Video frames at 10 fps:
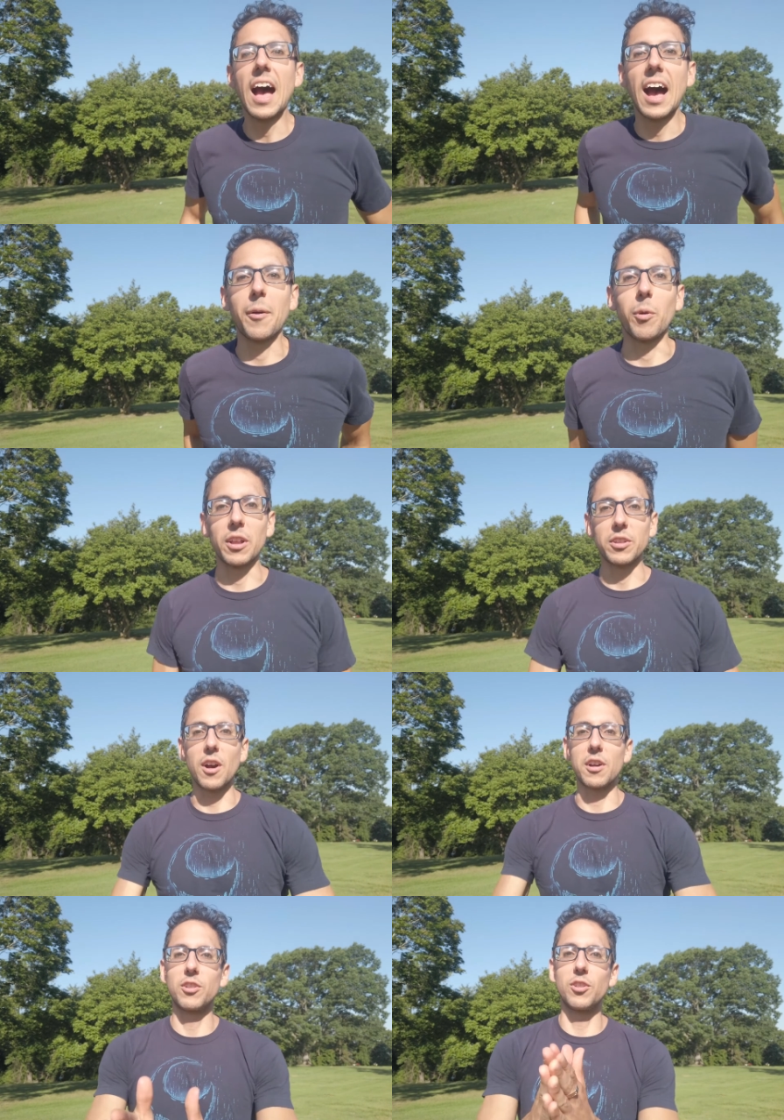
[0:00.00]
I want to
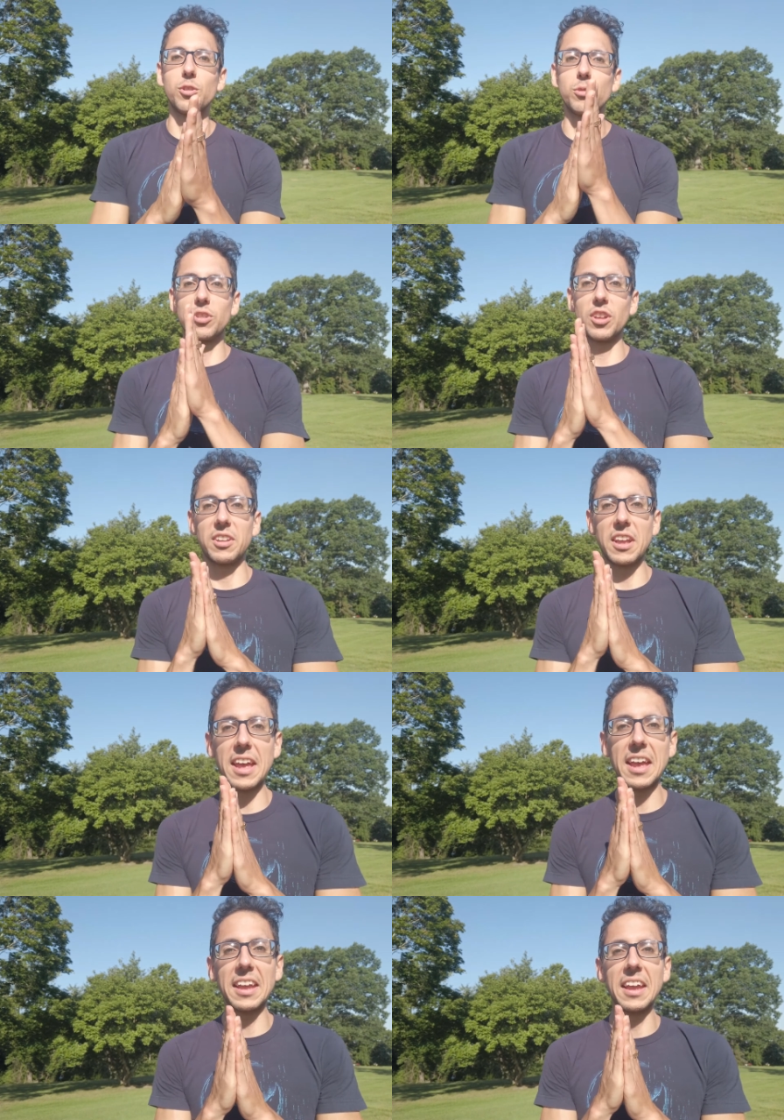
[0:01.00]
talk to you
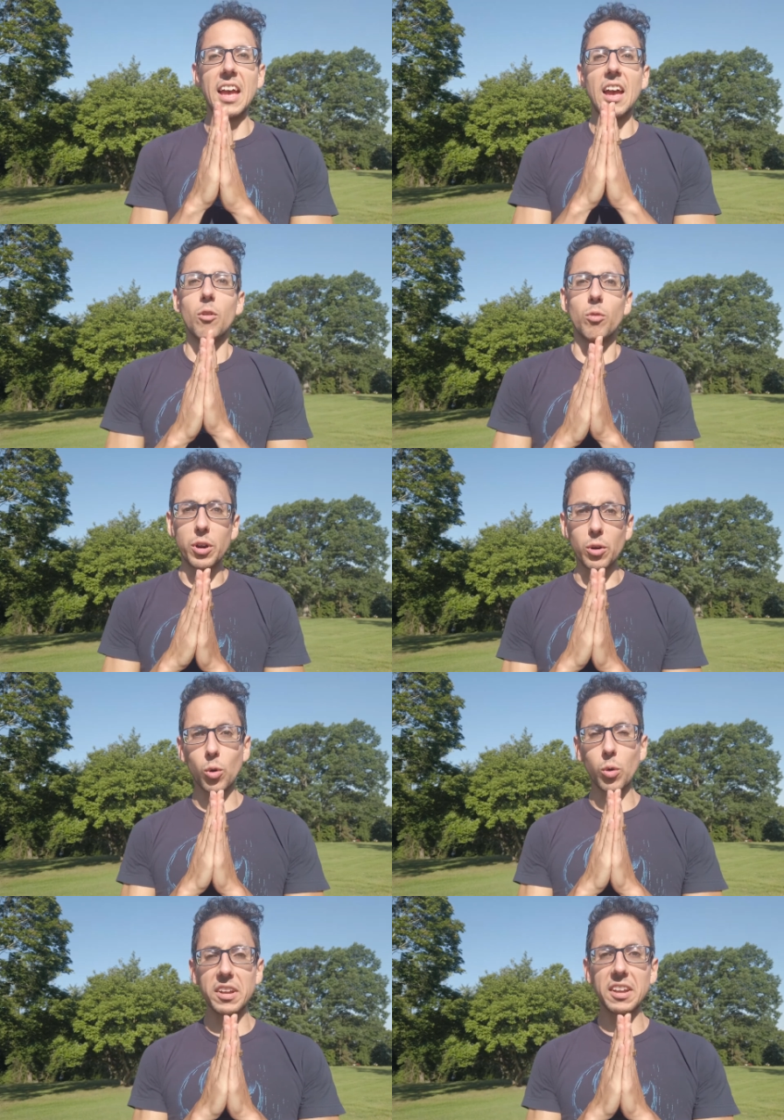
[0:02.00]
today, real
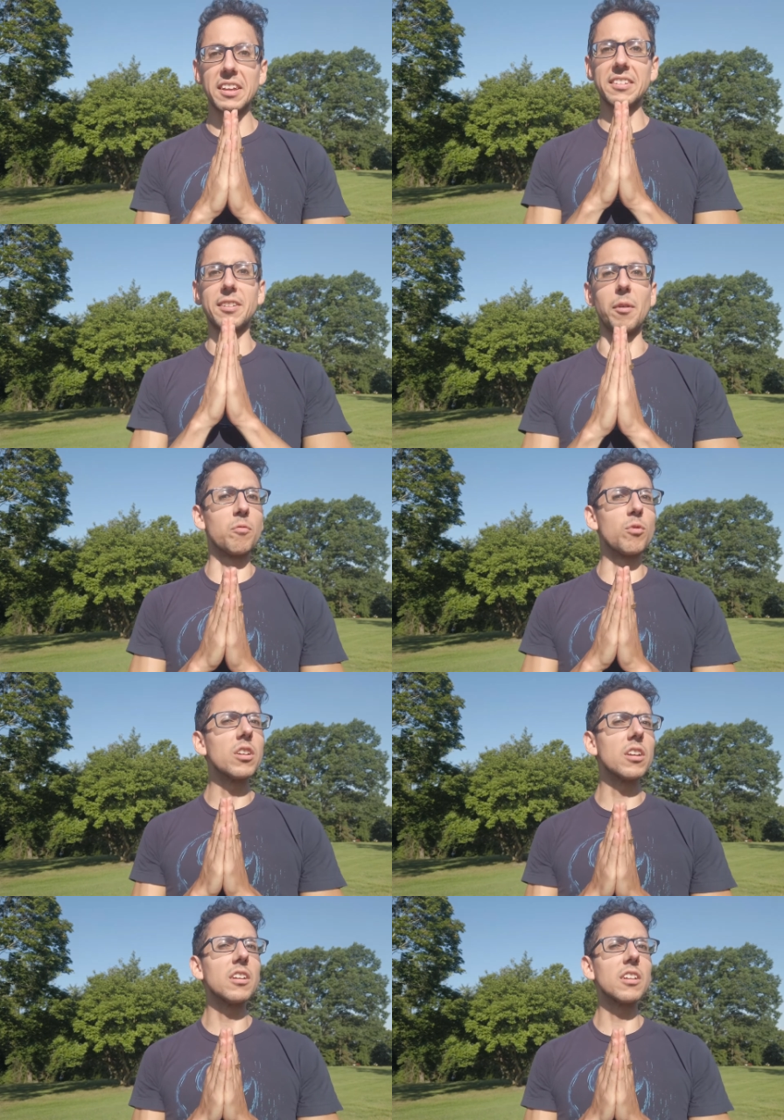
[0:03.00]
quick. Something
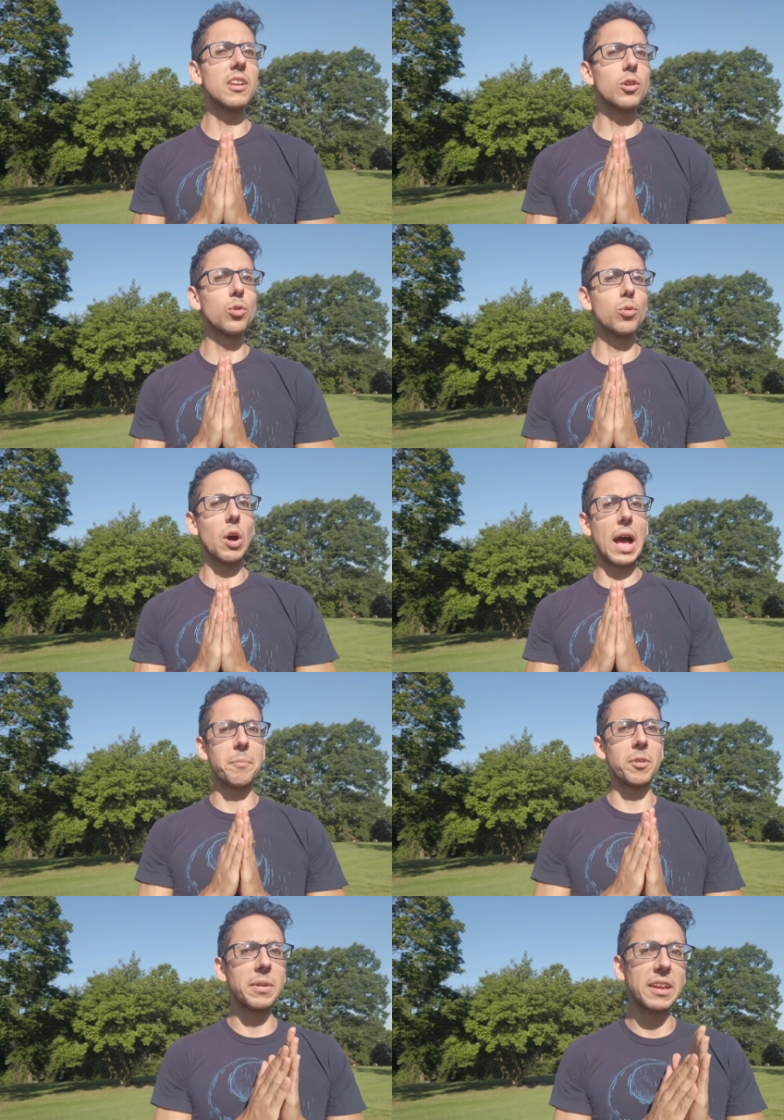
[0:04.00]
really cool
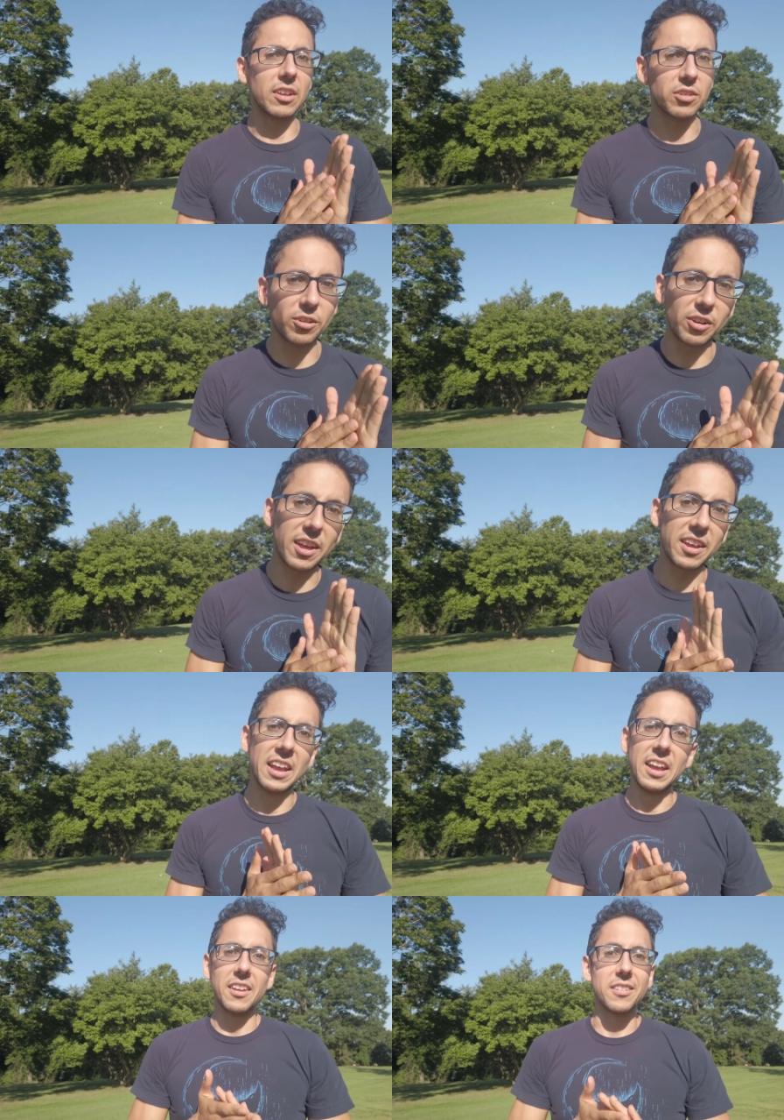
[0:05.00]
happened to me yesterday,
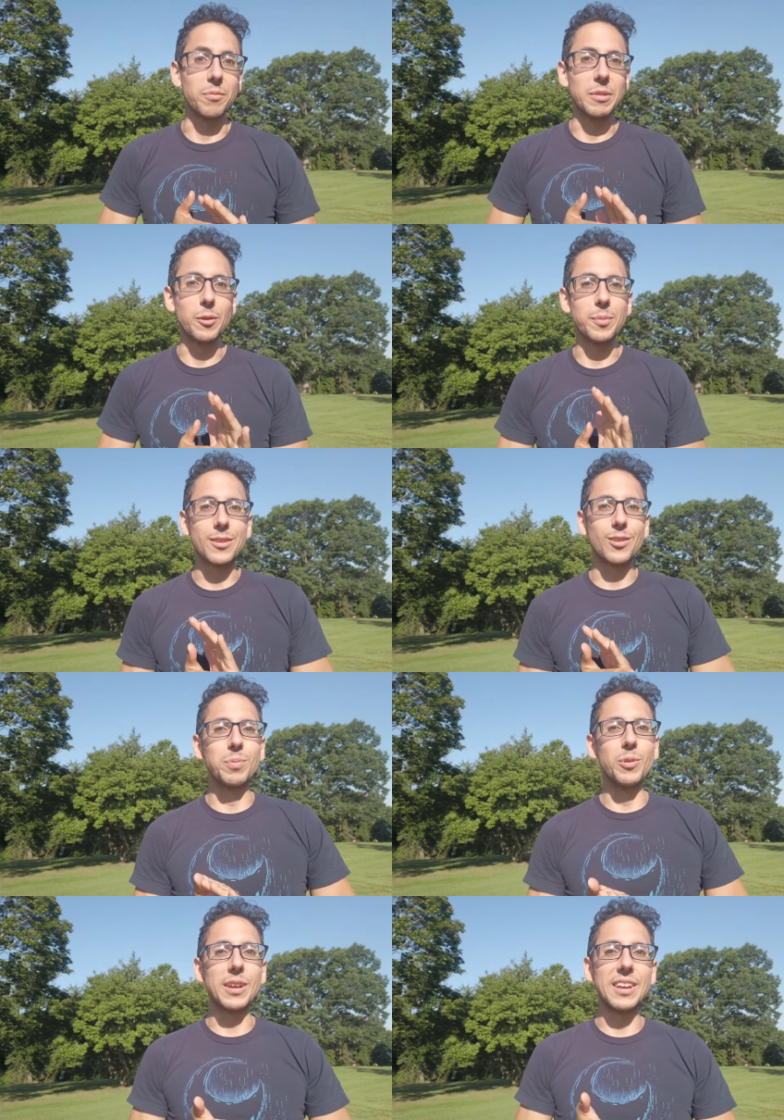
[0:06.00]
something a little bit
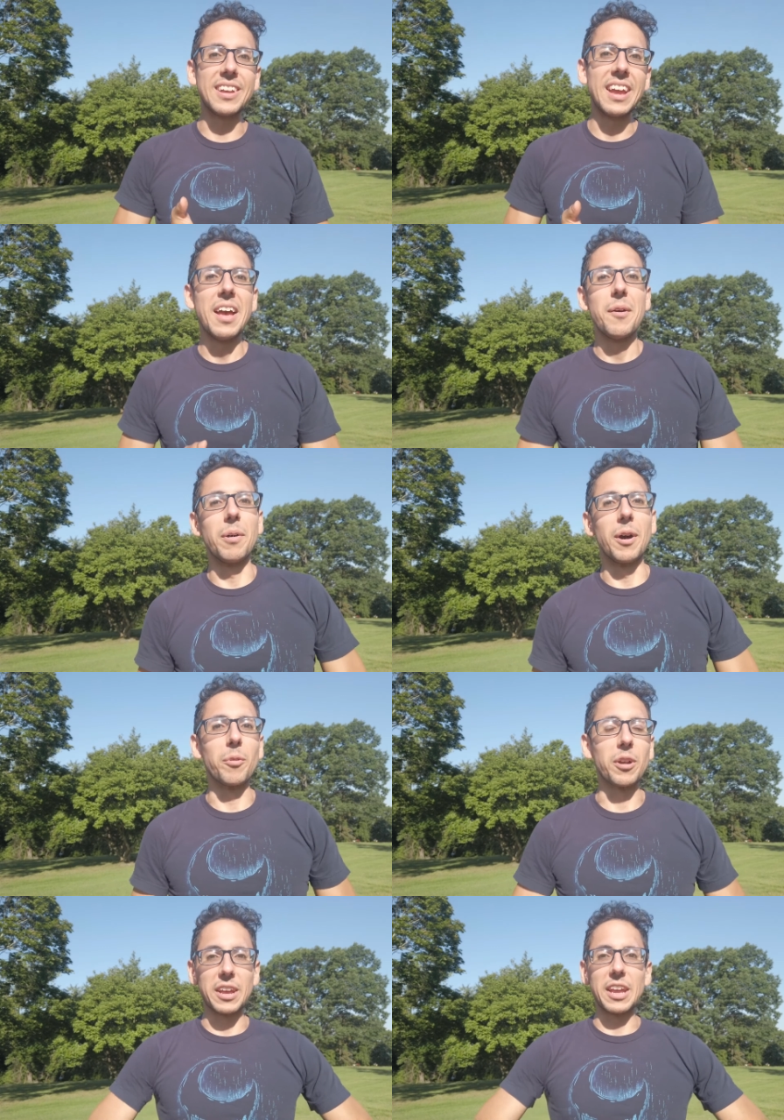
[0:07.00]
spooky, but
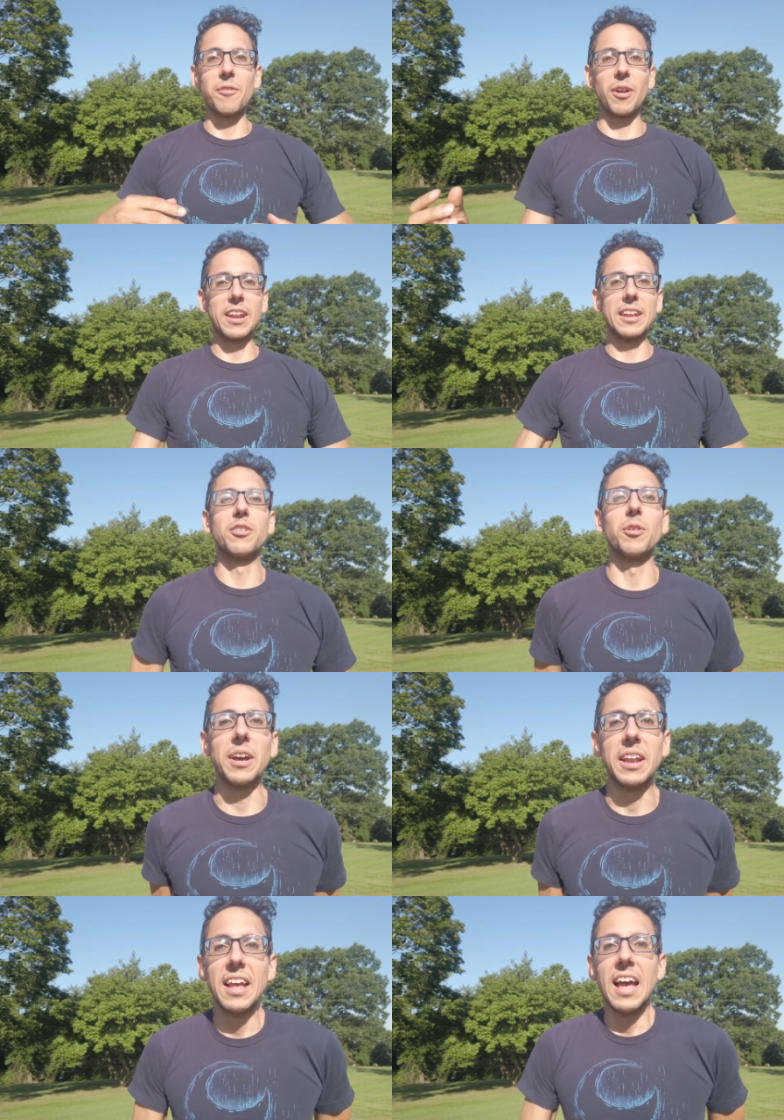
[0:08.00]
we're going to get right into it.